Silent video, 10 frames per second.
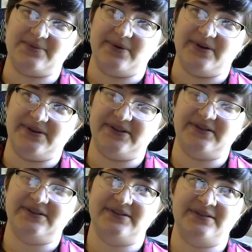world.
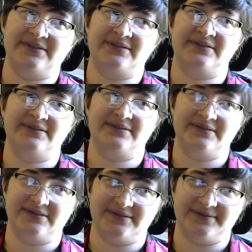
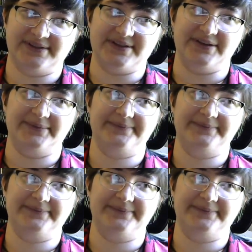So,